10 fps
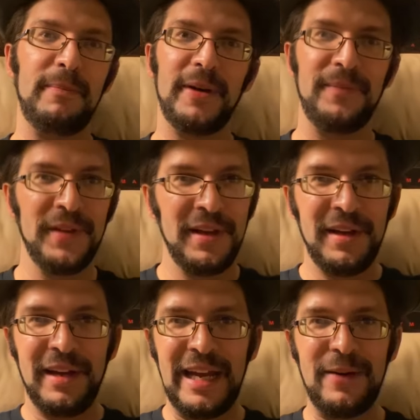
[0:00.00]
But
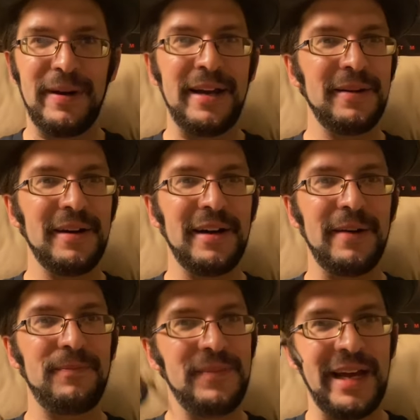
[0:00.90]
anyway,
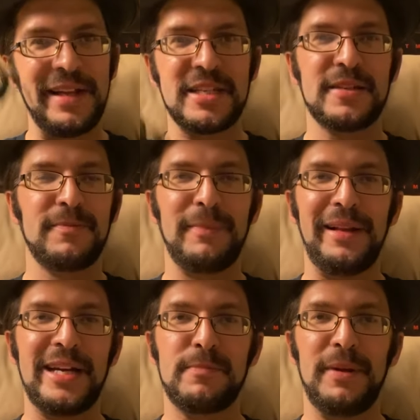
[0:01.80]
yeah, that's my
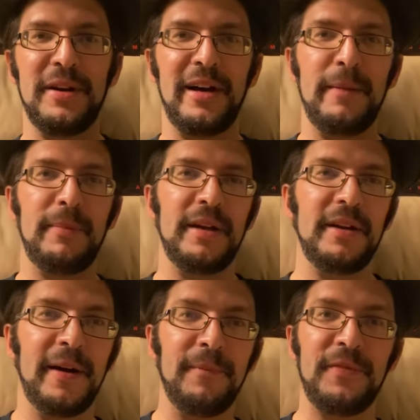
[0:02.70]
last bit on it. But
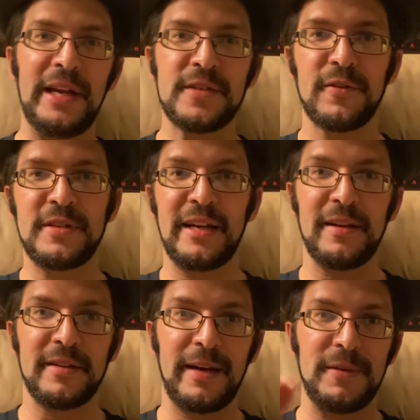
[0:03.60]
thanks for taking
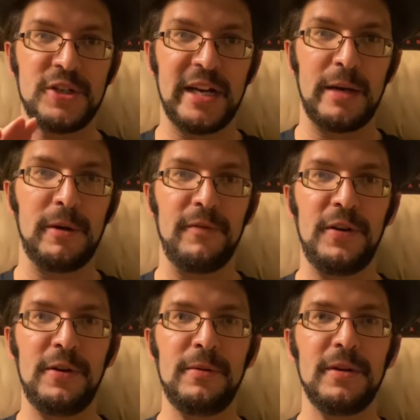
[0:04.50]
the time to check out my
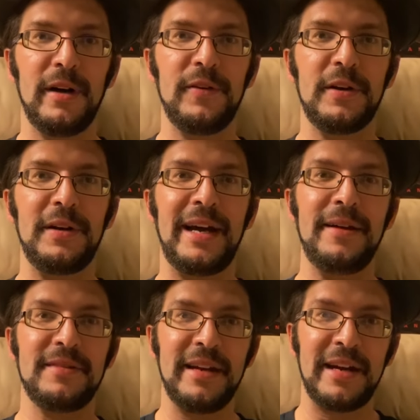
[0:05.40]
review. Y'all have a good
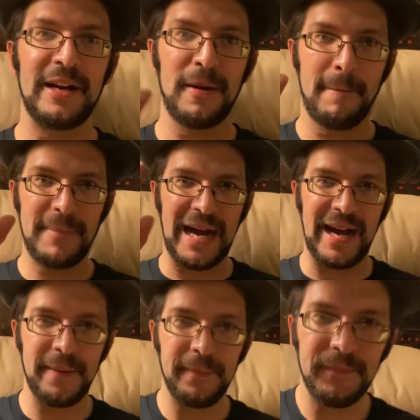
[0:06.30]
night. Take care. Bye.